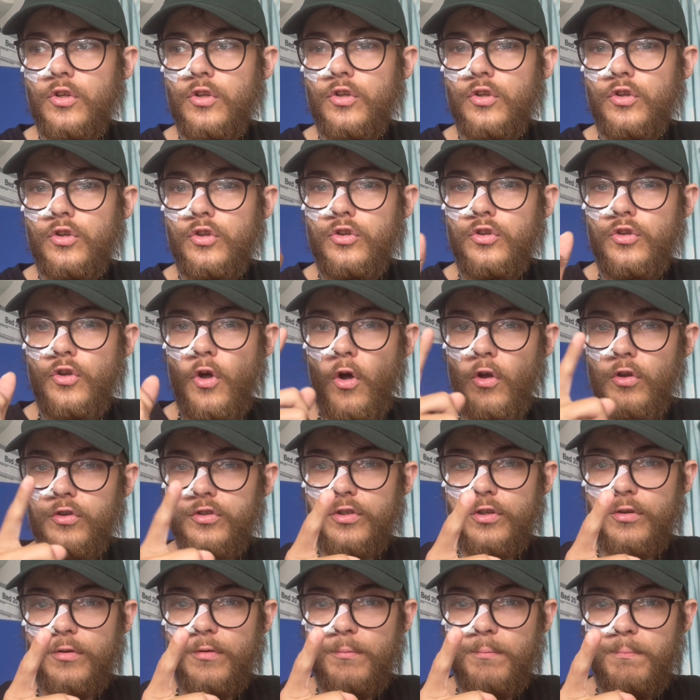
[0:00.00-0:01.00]
not
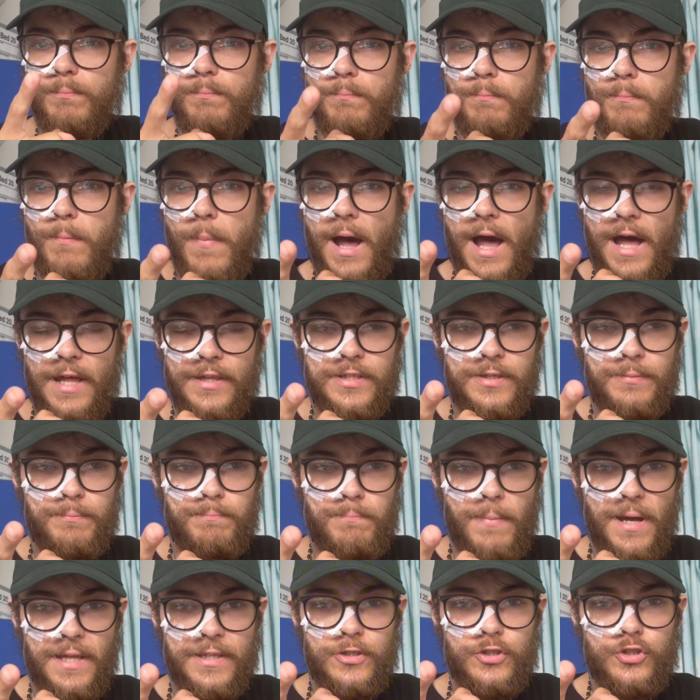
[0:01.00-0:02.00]

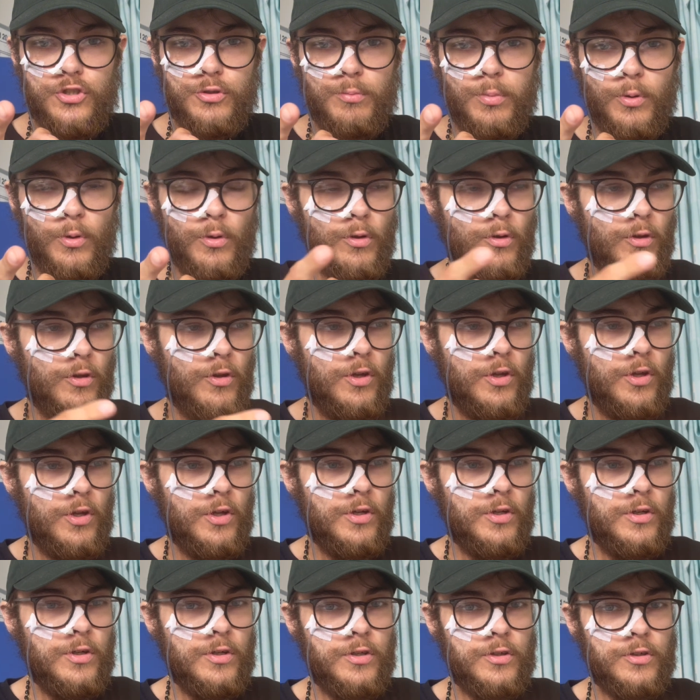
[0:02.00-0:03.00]
manageable
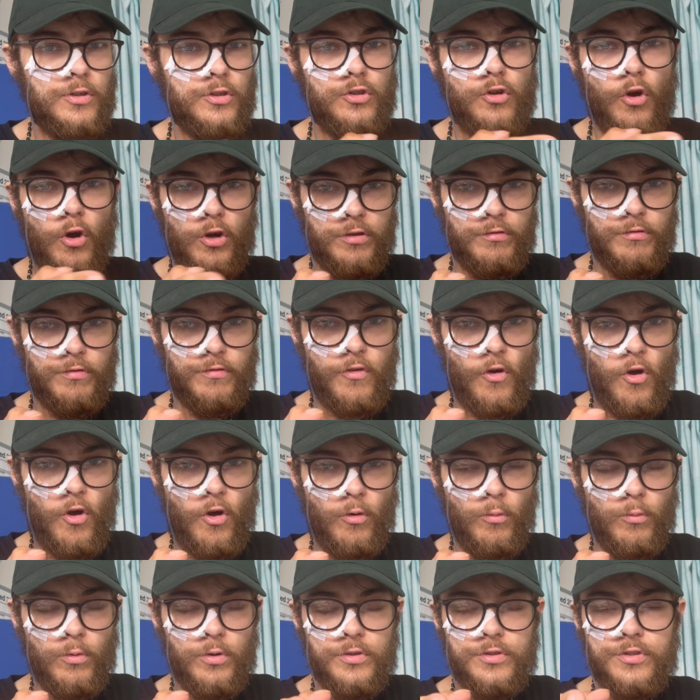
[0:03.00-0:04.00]
going
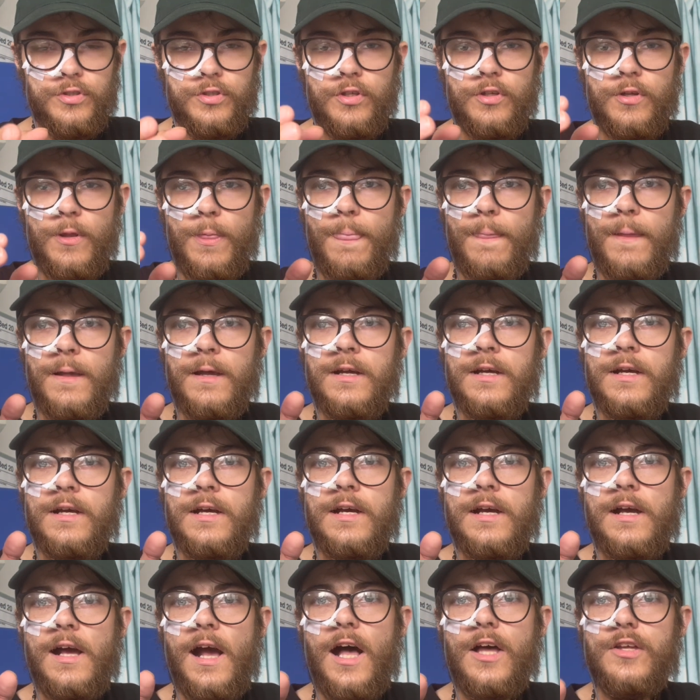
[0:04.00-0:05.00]
forward,
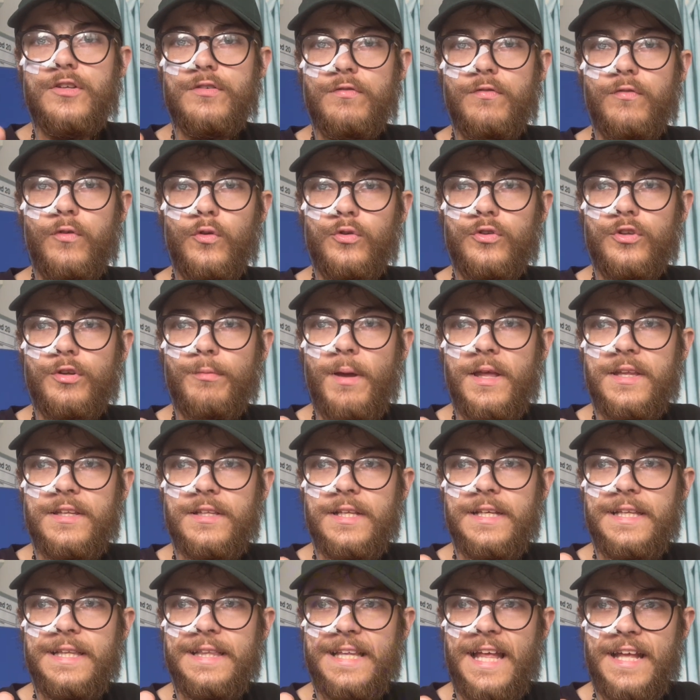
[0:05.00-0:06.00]
has
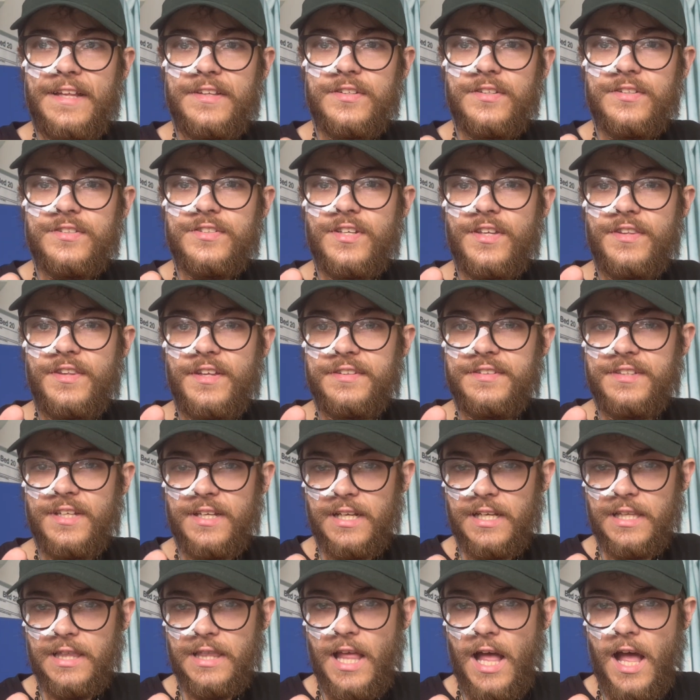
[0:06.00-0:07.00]
fundamentally led to the
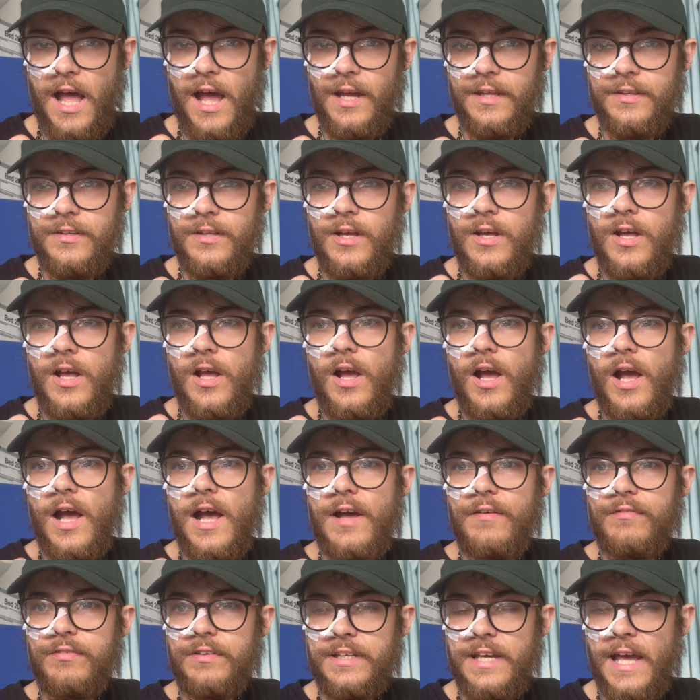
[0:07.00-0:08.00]
decline
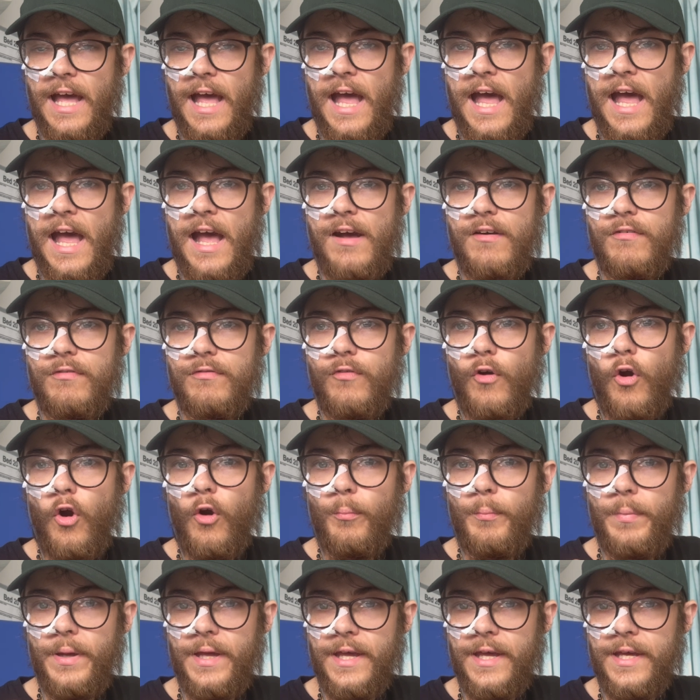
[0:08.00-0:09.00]
of care
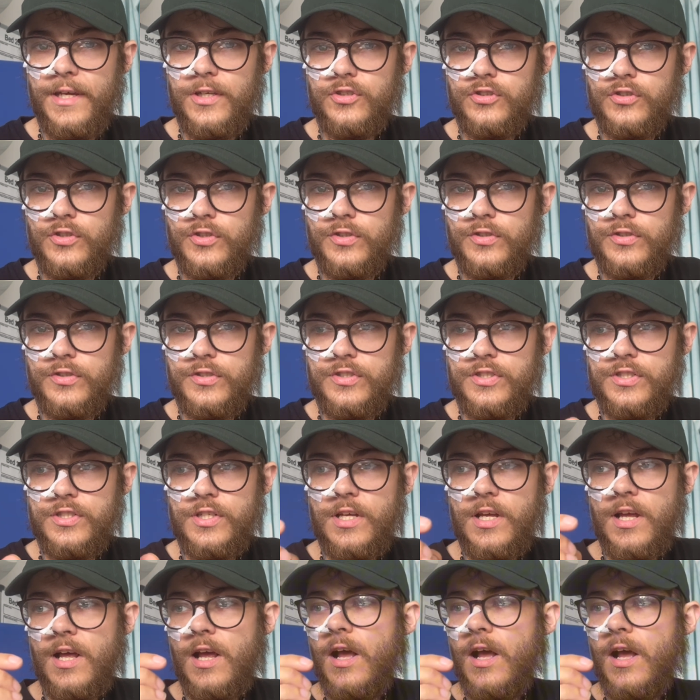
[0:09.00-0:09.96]
for patients,